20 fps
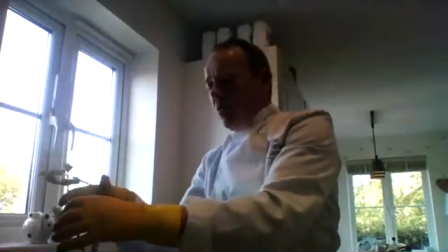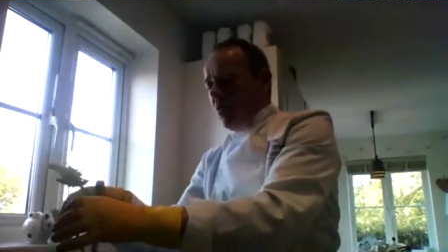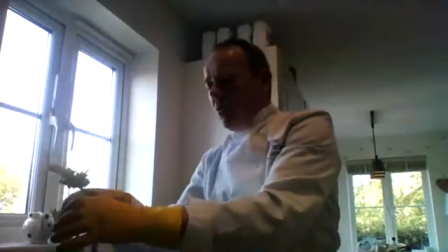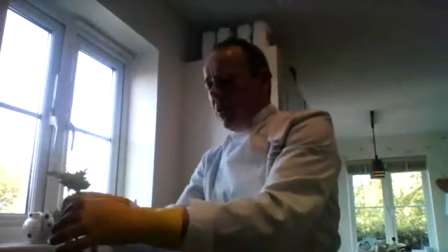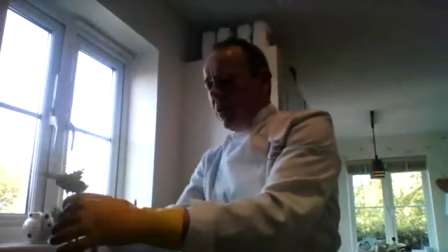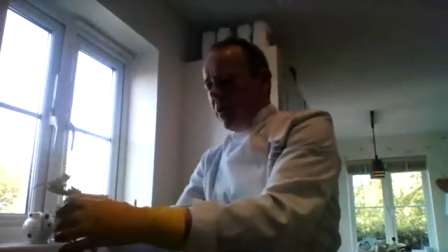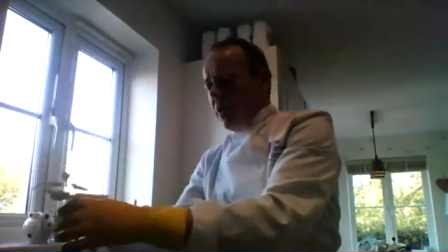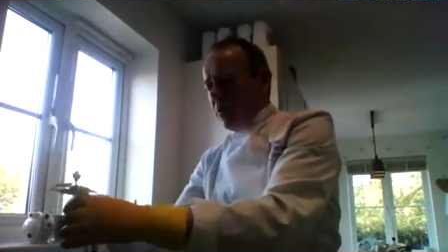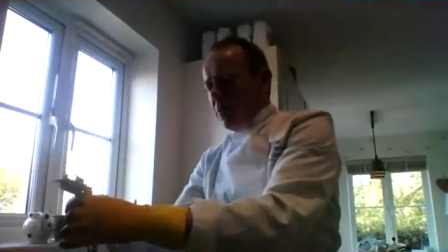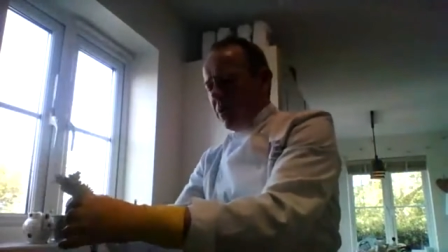
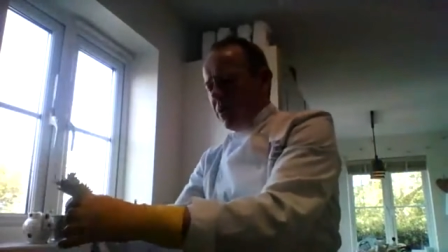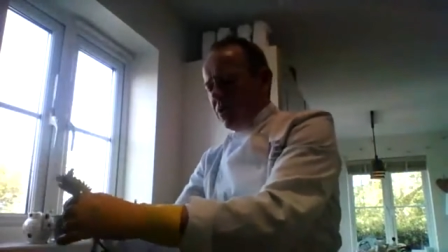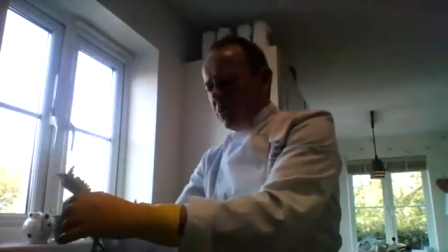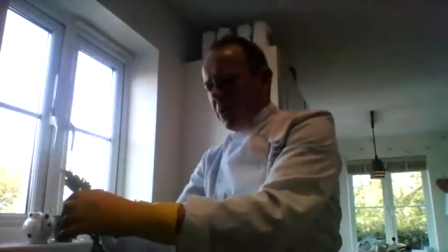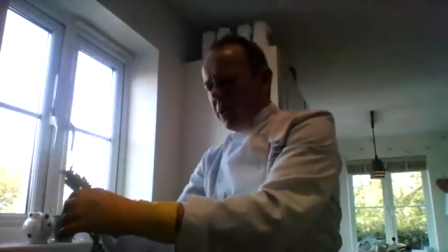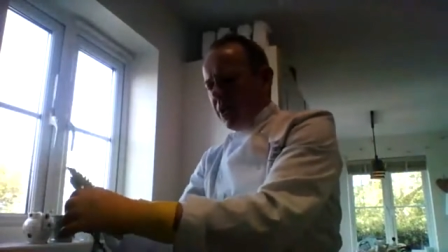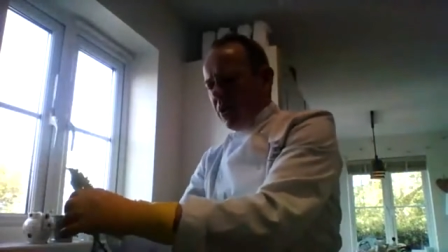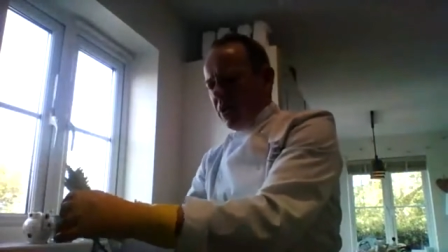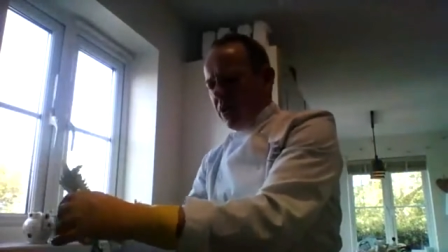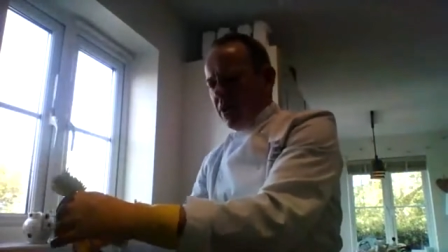What other ones have
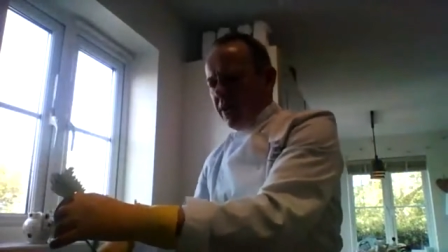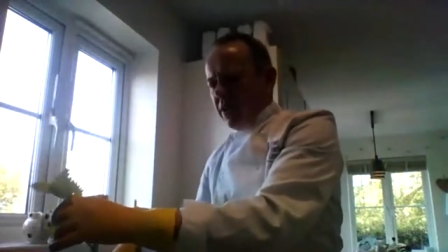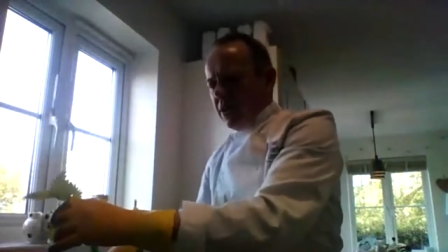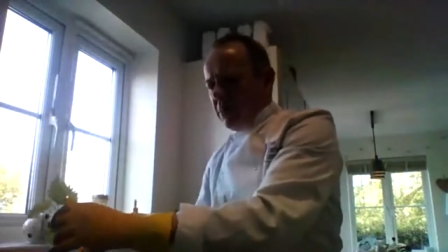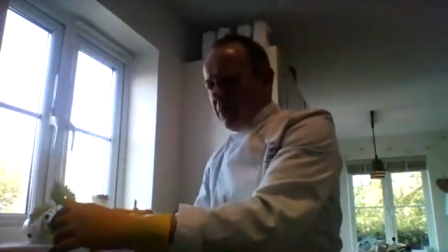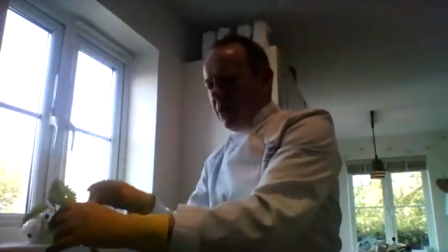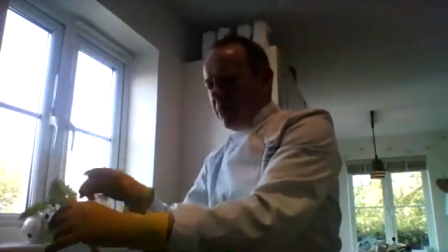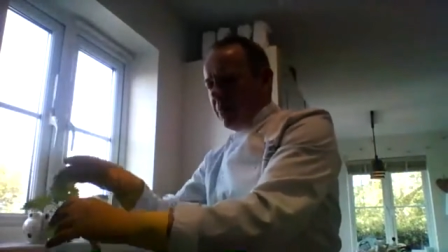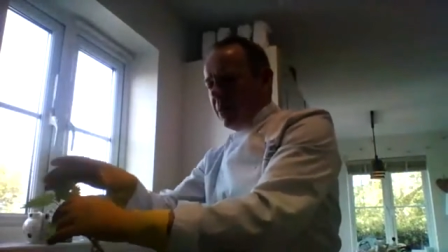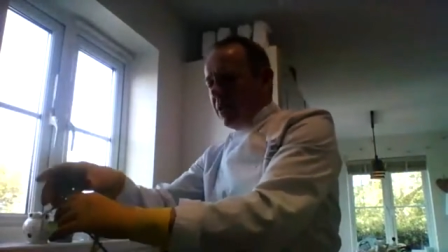we got going on
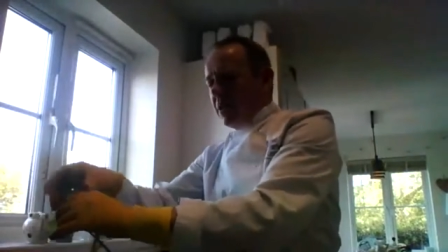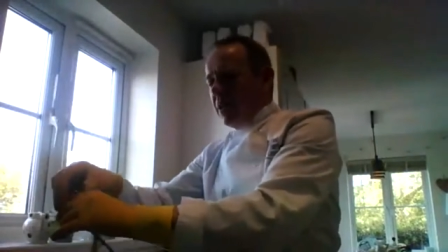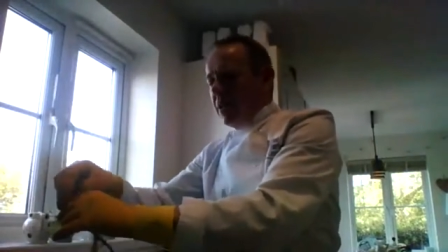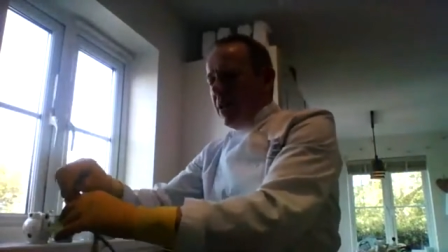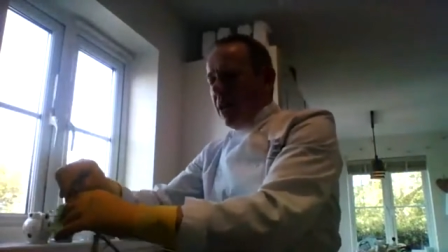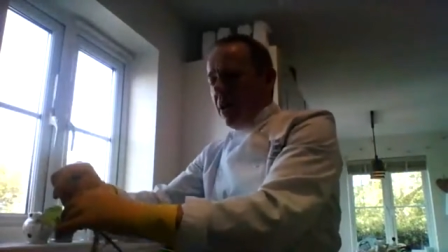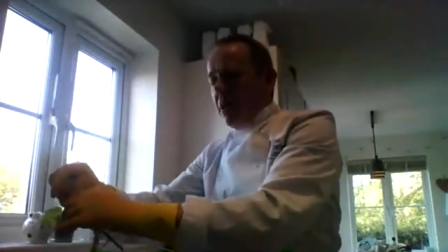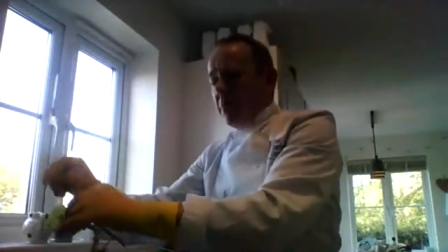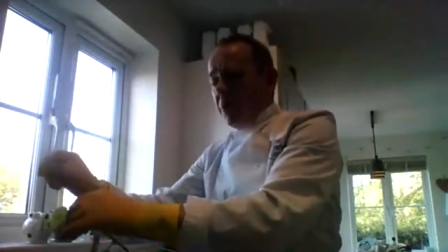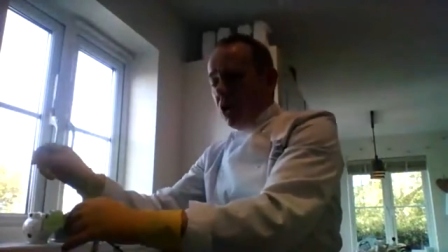at the
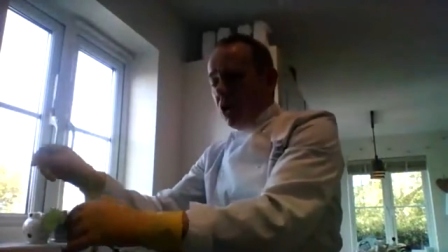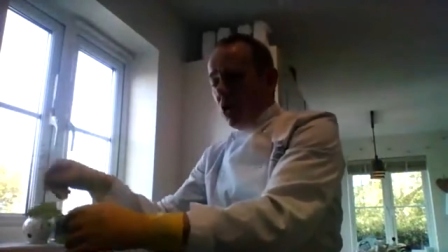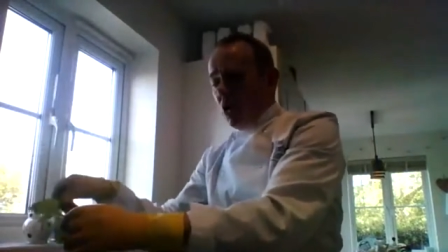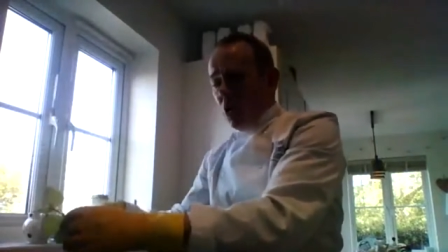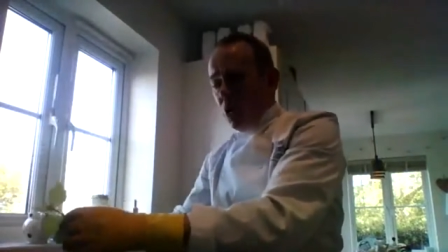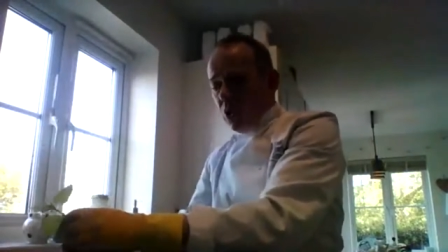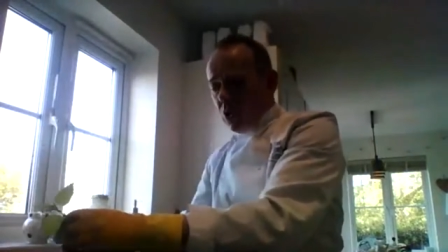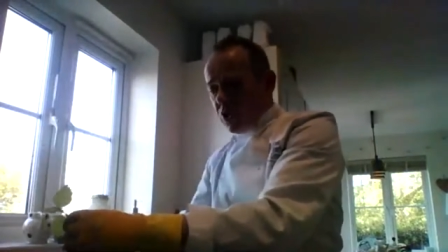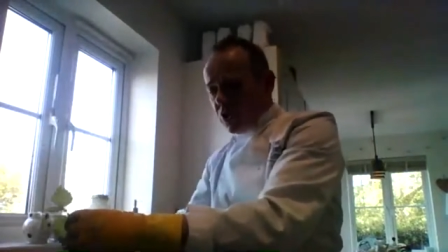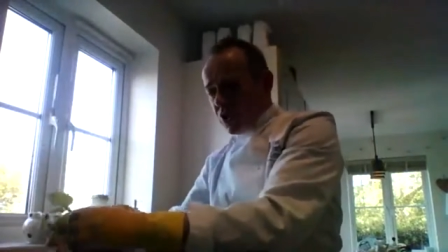moment?
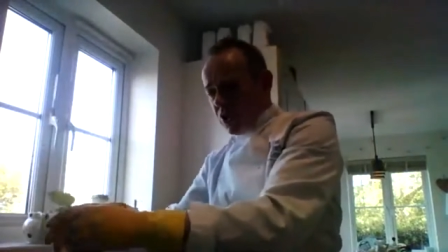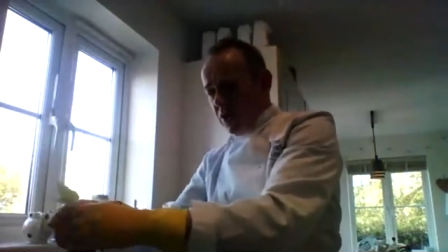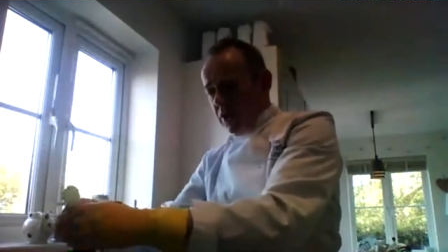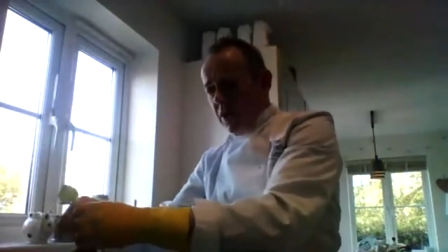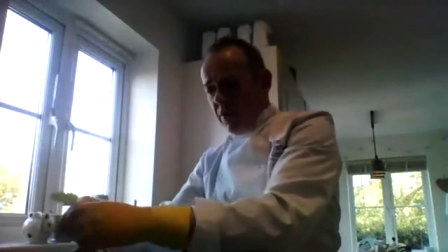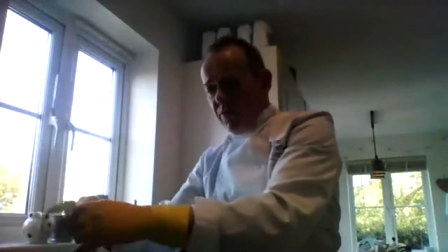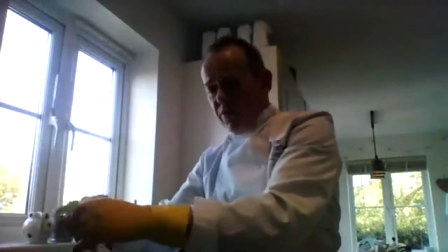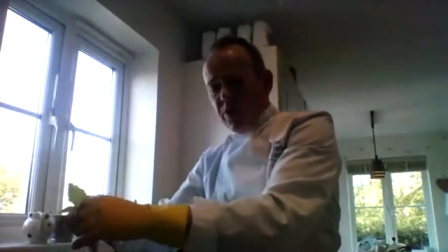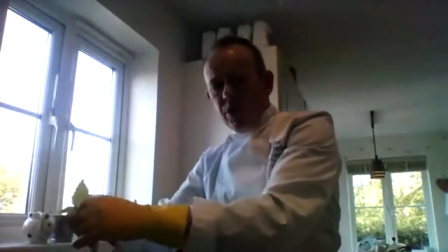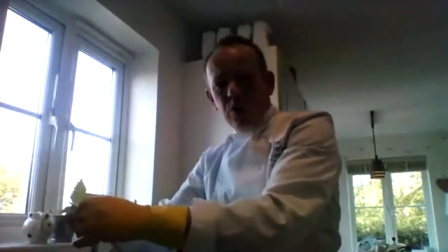Gorse. If